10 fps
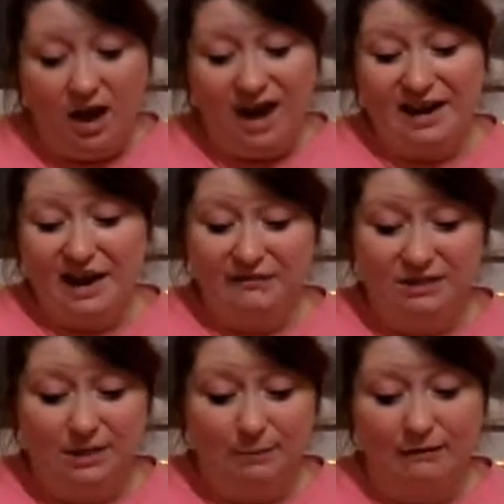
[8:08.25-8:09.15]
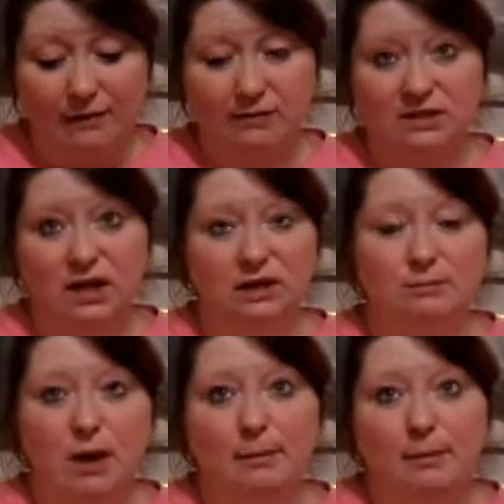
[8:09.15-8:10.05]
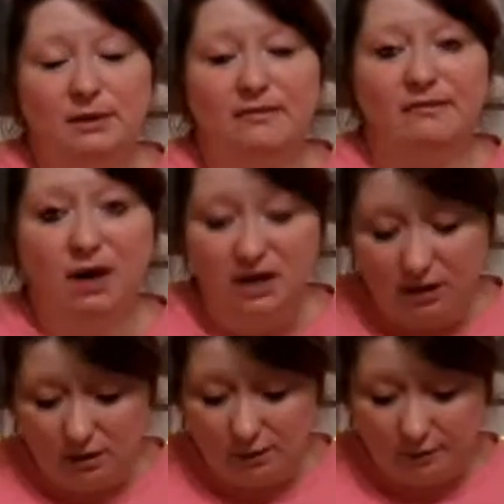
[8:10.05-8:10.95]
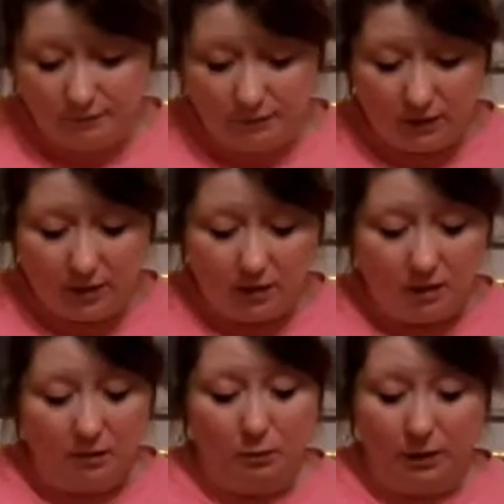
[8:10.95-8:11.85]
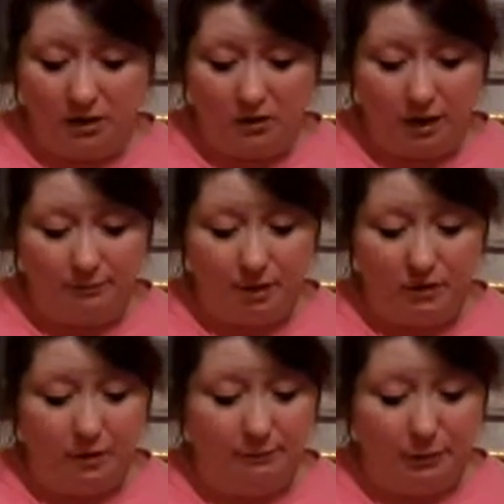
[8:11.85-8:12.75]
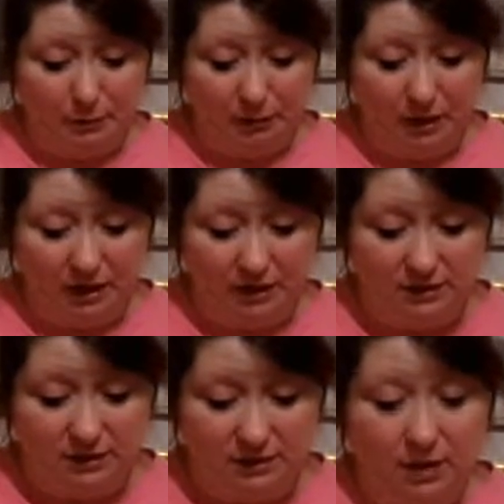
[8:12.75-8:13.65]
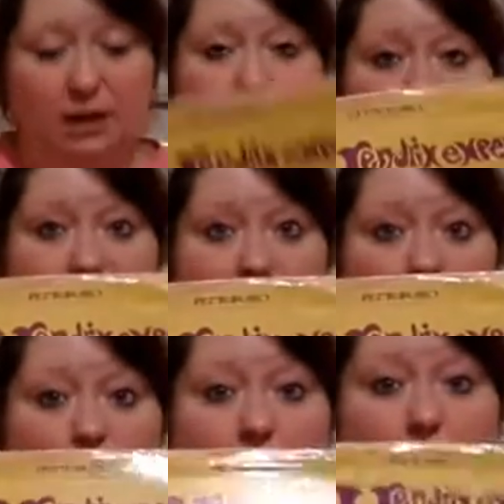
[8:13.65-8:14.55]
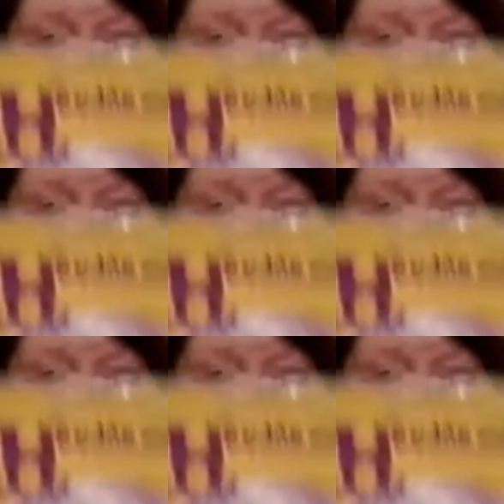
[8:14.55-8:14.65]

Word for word: I'd have to say my favorite song is probably Fire, The When Cried Mary, and Purple Haze, and Hey Joe.